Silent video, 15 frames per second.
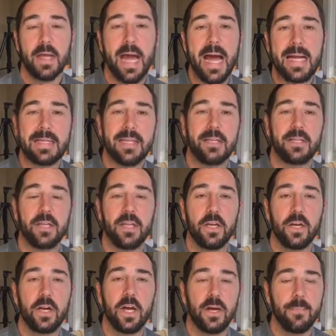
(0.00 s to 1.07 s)
the assets of
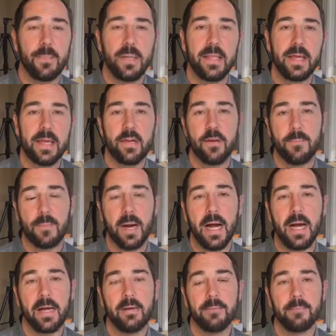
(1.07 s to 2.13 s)
your company that you're
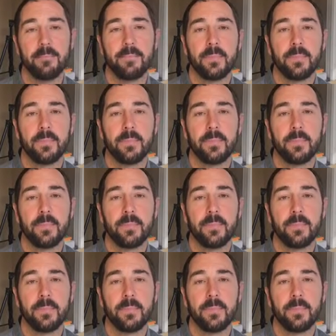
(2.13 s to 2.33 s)
buying